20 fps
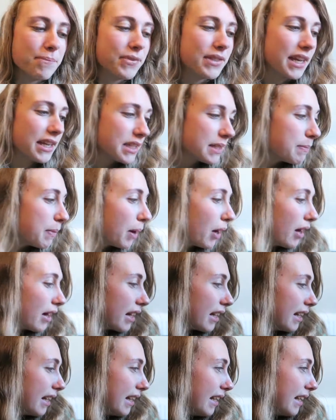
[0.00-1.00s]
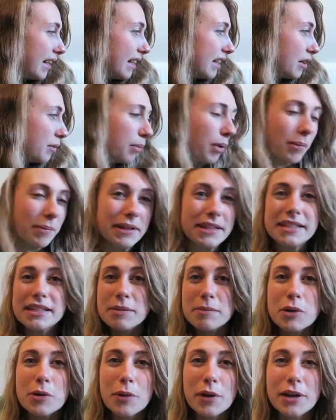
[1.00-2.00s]
They're sparkly. You probably
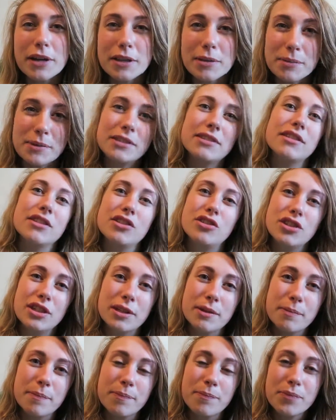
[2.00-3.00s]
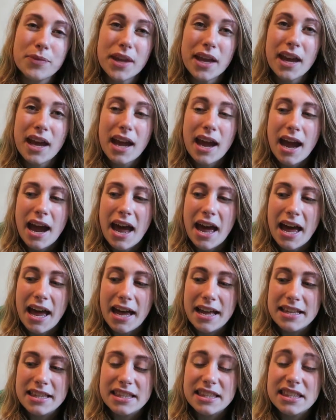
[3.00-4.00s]
see me wearing them into the gym,
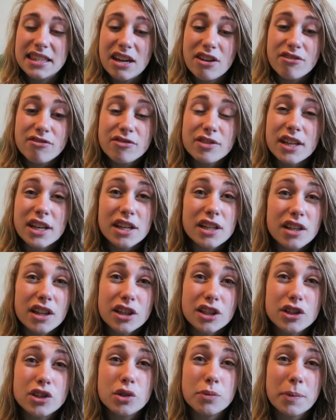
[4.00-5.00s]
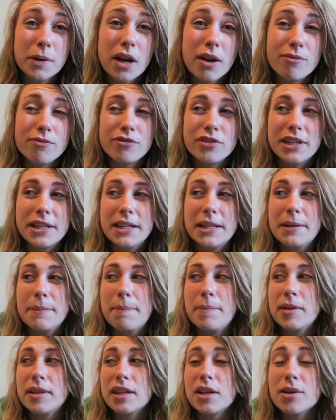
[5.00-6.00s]
and they're like super comfy.
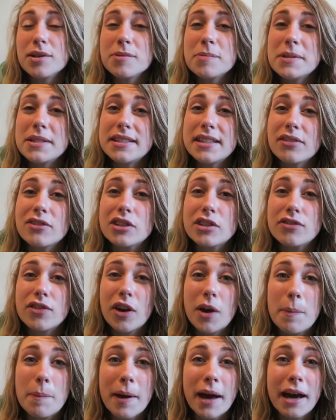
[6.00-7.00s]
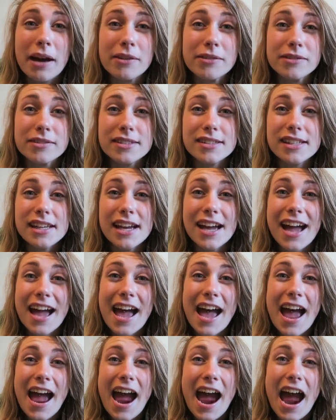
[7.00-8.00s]
But they cost me £75,
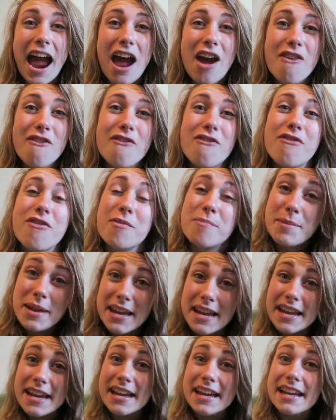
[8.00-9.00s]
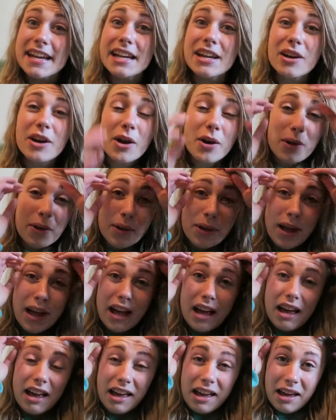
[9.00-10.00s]
and for me,
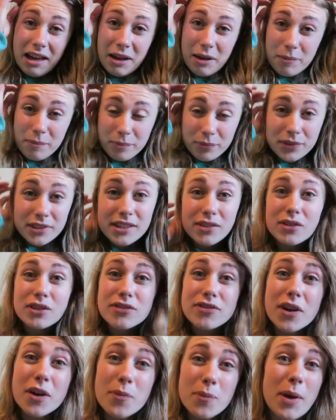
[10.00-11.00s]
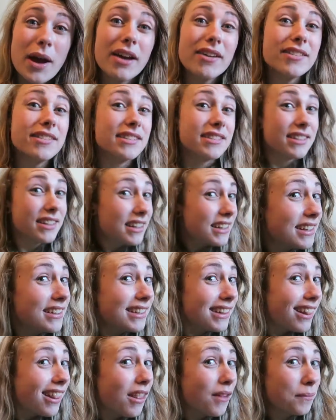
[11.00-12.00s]
£75 is a
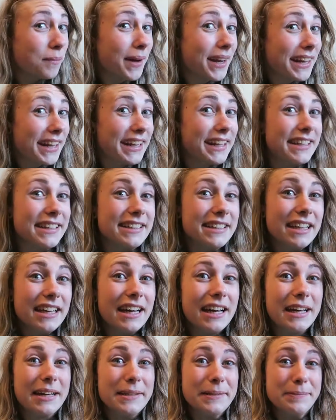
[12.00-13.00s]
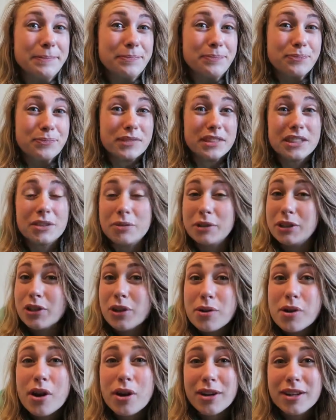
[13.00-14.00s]
lot of money. We
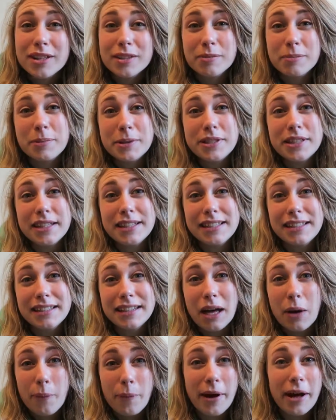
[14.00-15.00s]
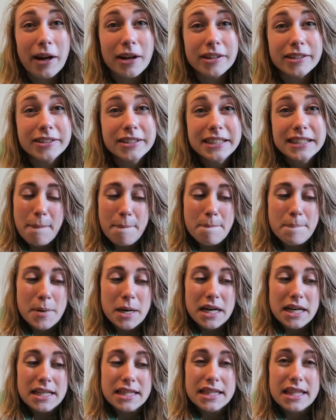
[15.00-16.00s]
don't earn particularly that well,
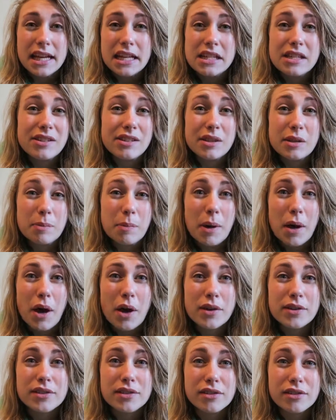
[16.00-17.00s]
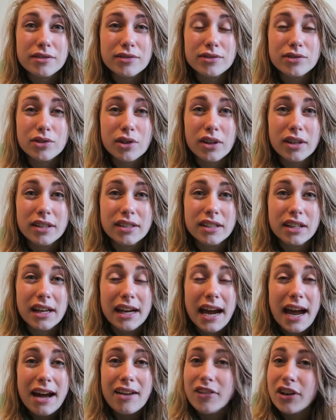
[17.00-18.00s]
but that's just the perks of
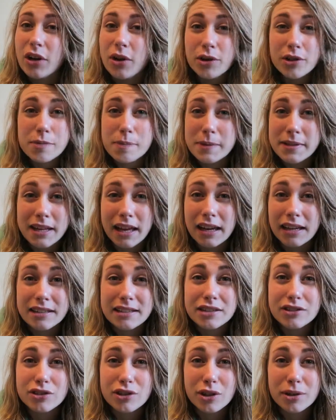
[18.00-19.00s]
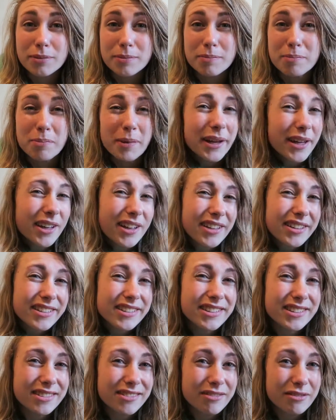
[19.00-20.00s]
having a hospitality job.
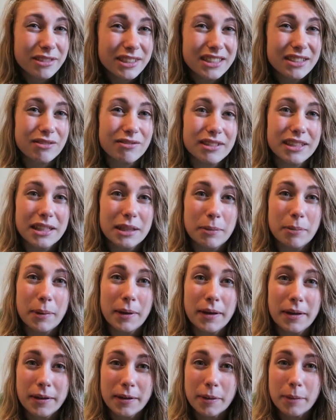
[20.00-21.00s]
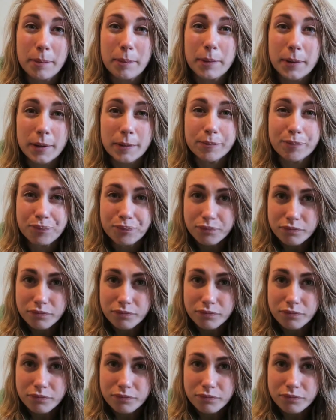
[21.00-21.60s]
Perks isn't really a perk, but